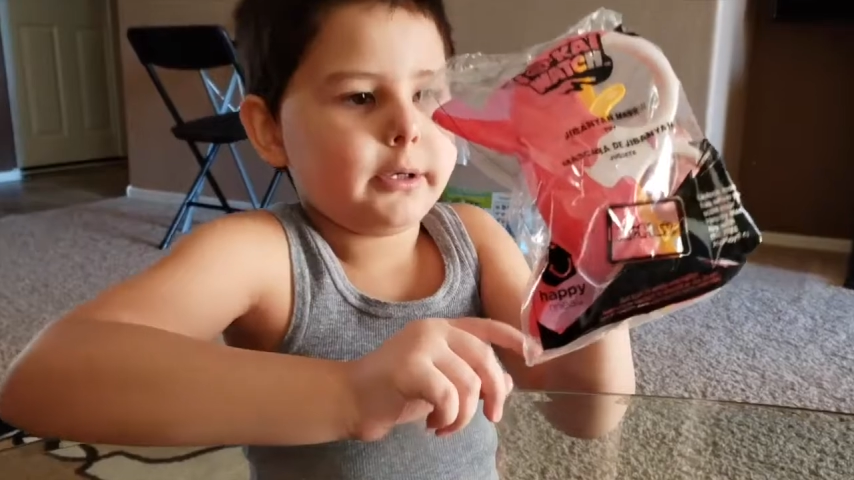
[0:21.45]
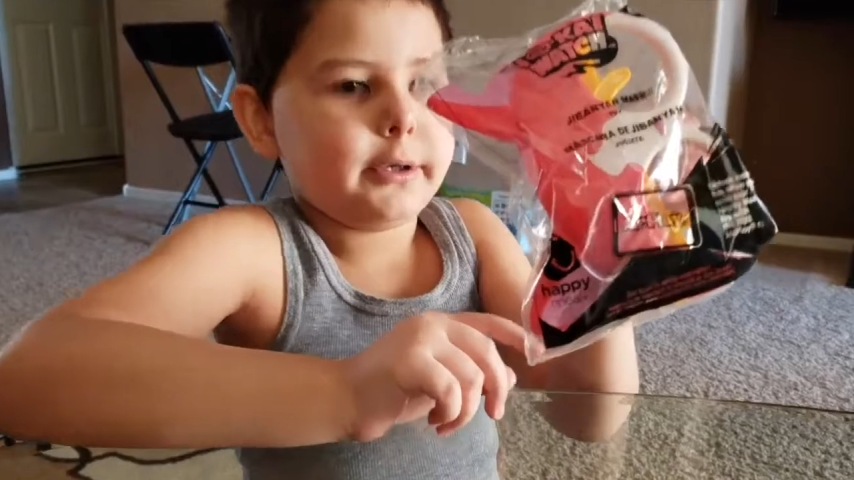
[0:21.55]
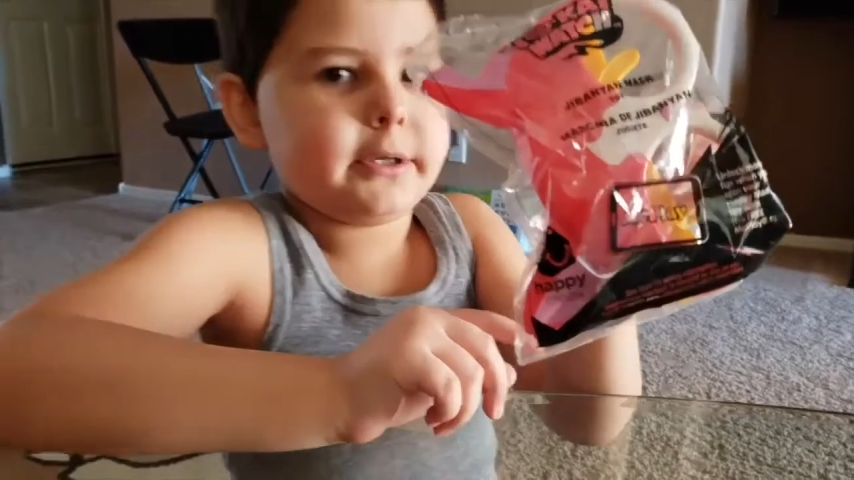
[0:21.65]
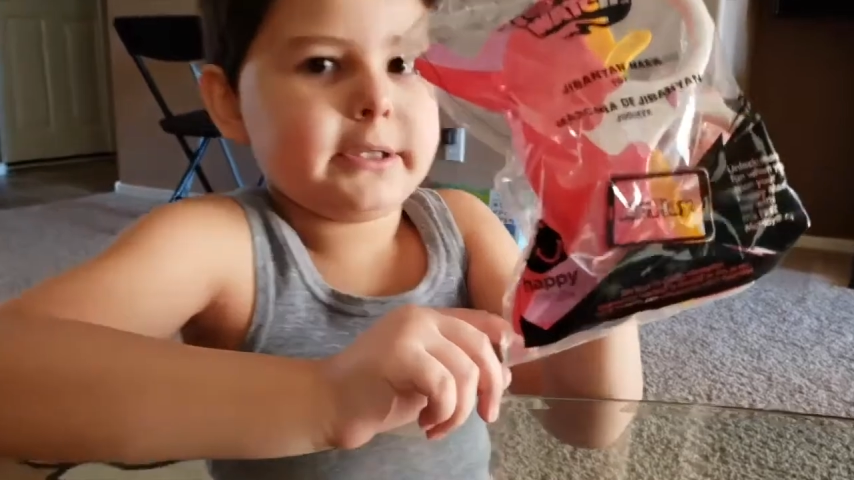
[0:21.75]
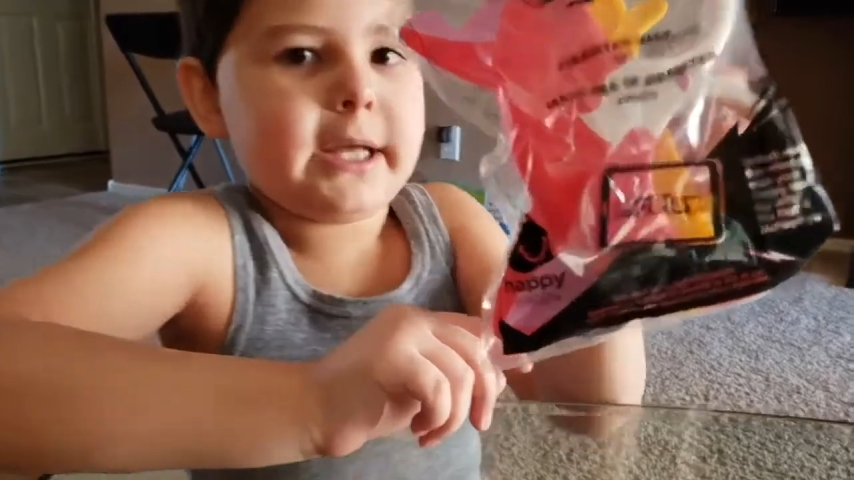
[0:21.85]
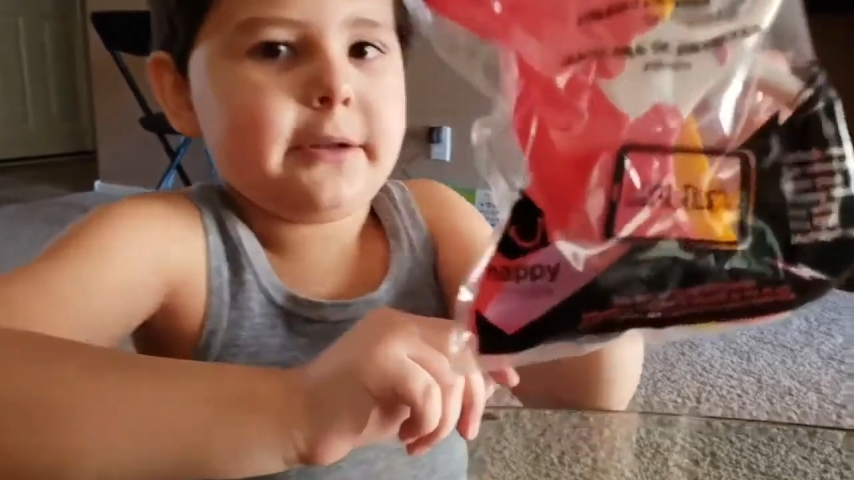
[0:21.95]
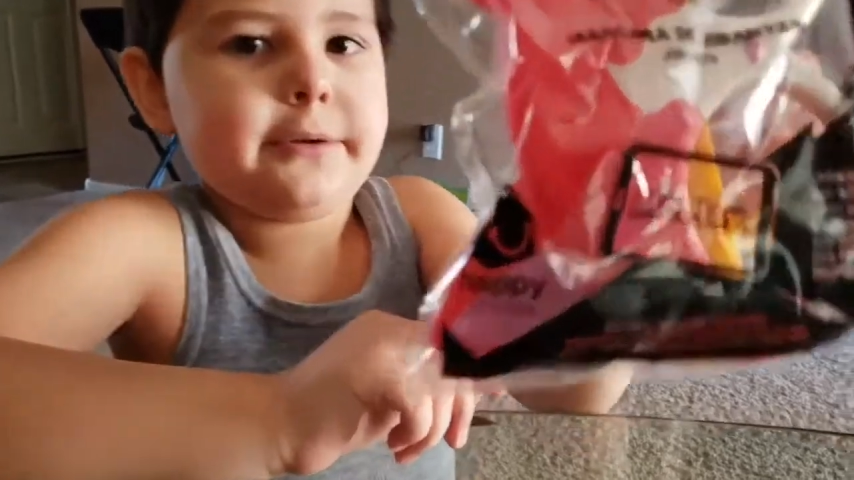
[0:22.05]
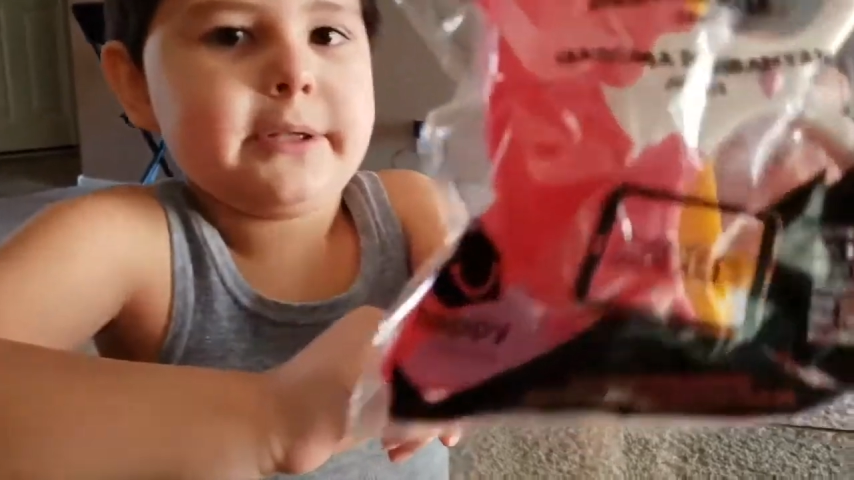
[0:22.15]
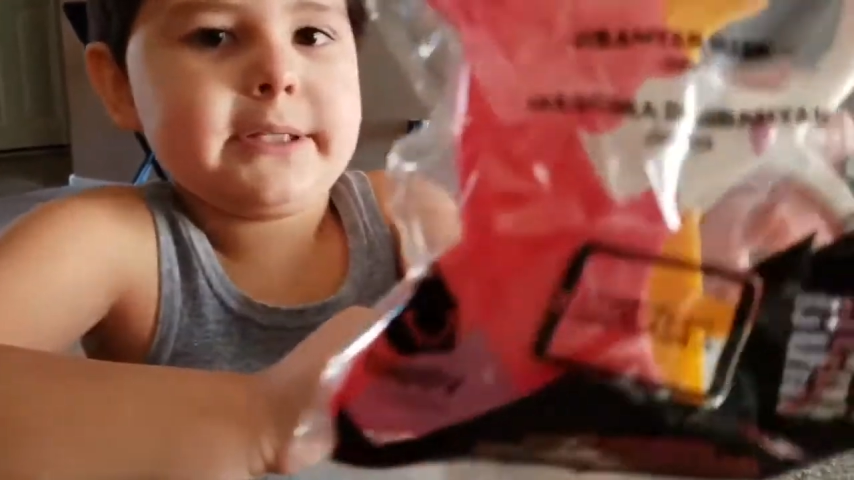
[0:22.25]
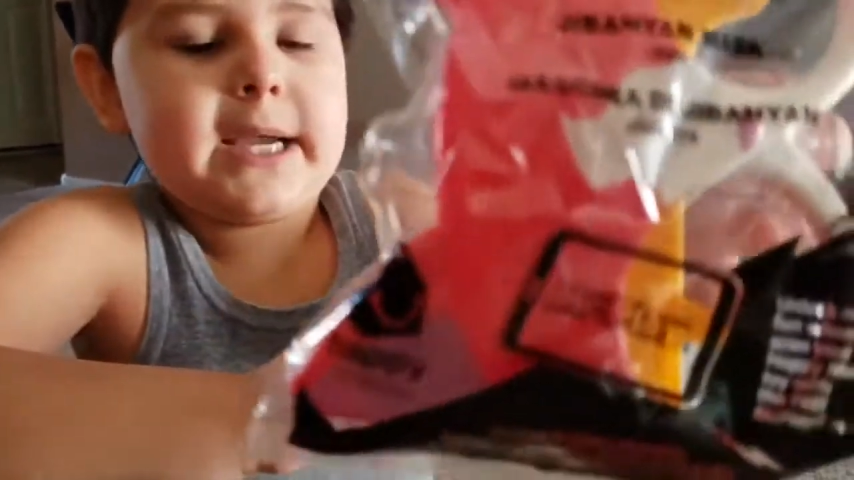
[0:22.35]
You could
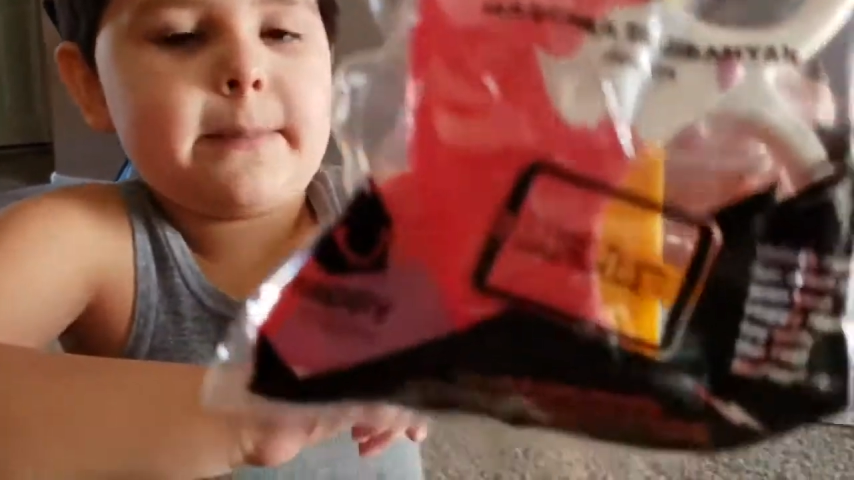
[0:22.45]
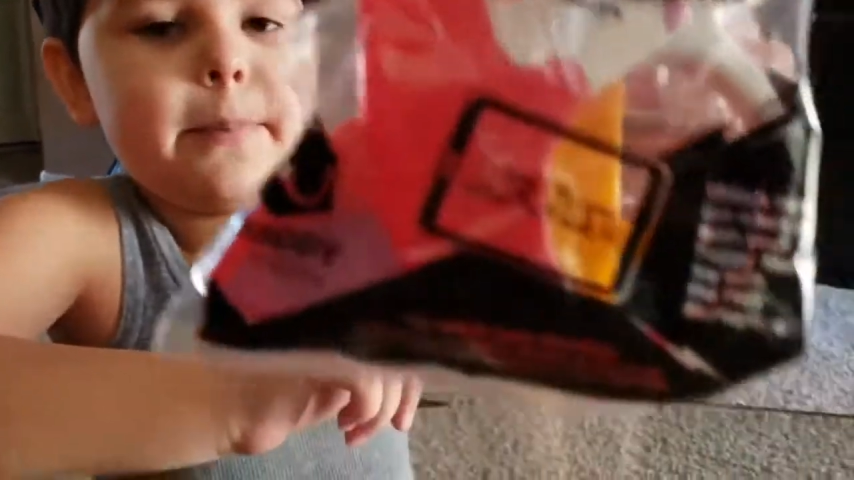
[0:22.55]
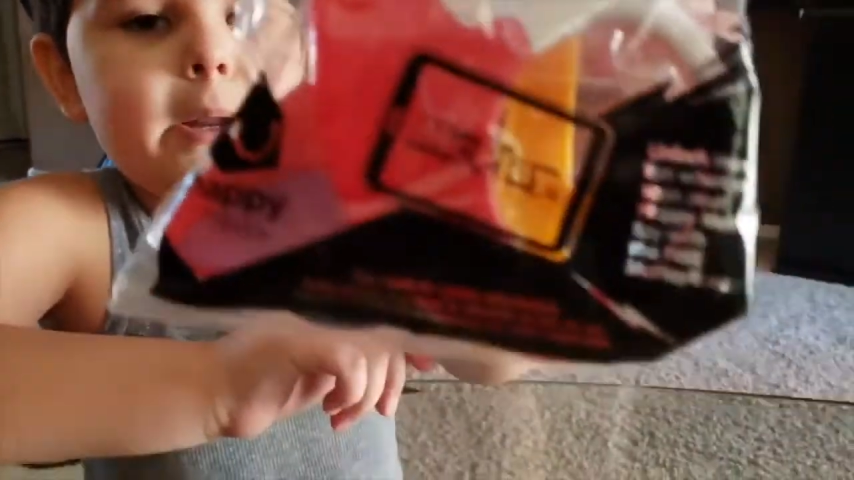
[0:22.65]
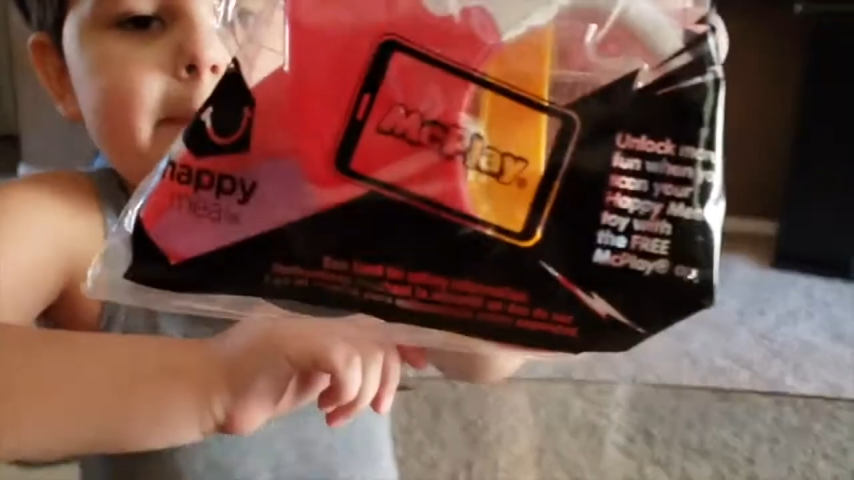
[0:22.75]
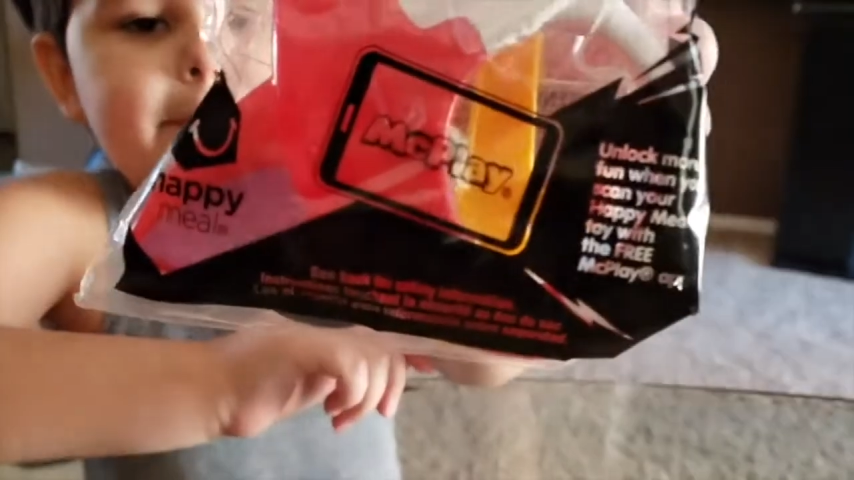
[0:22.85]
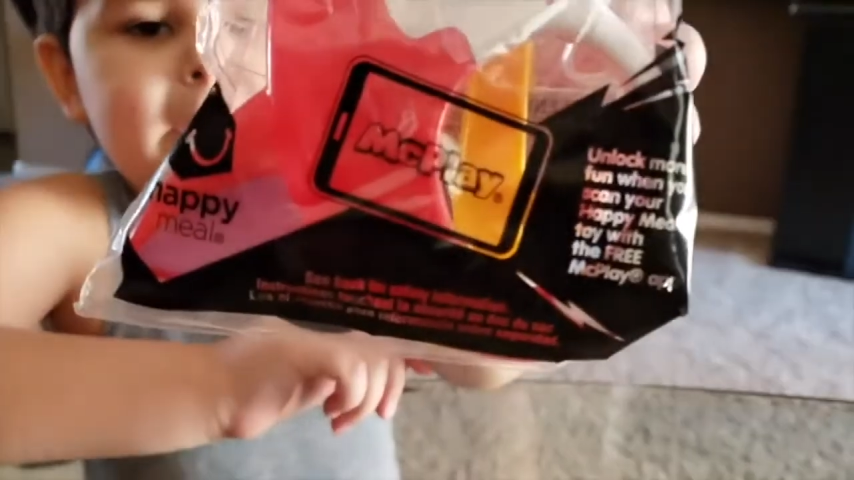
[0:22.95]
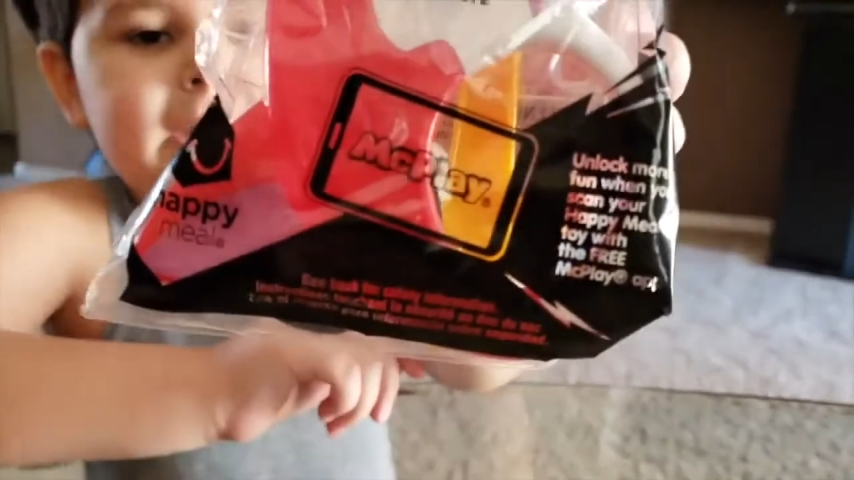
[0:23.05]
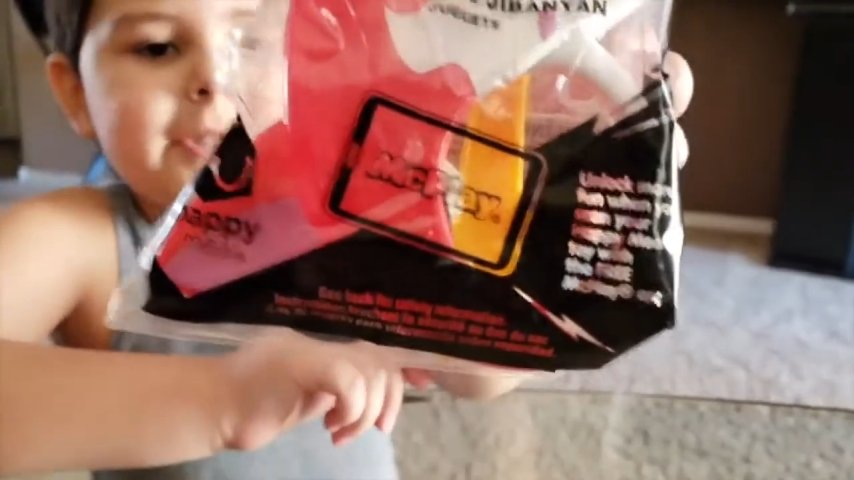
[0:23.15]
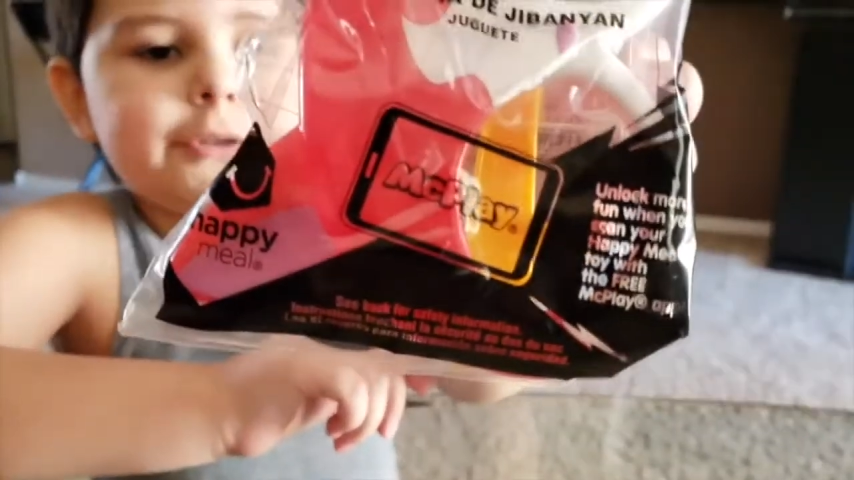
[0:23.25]
download this app on Play